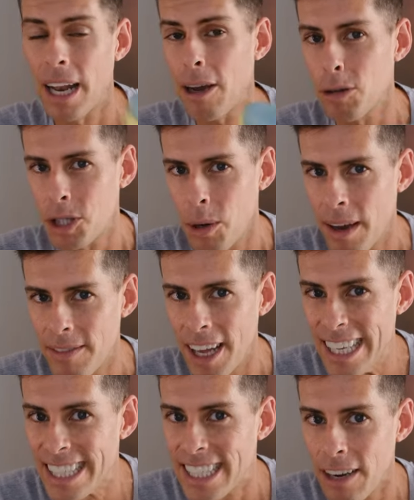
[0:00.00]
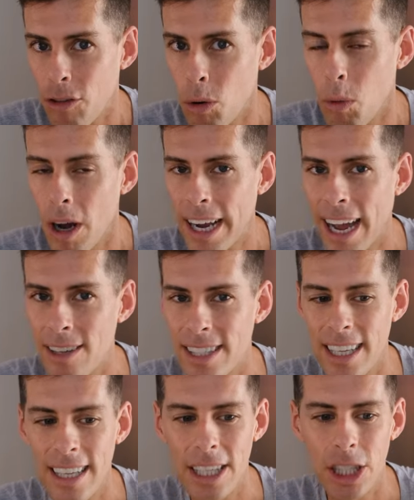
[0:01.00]
But I also have done several workouts
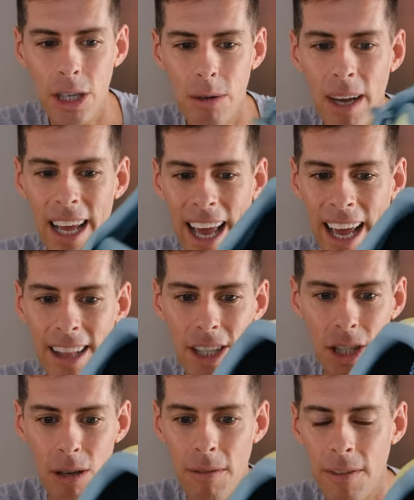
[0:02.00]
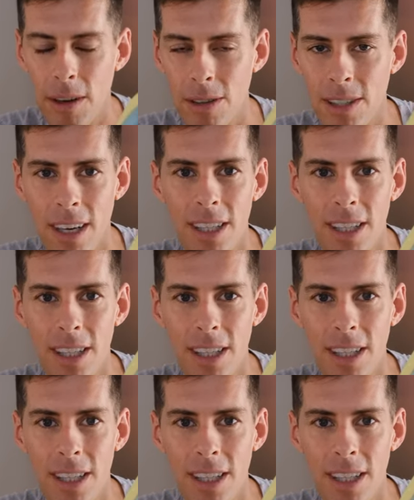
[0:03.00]
in this shoe, and the shoe feels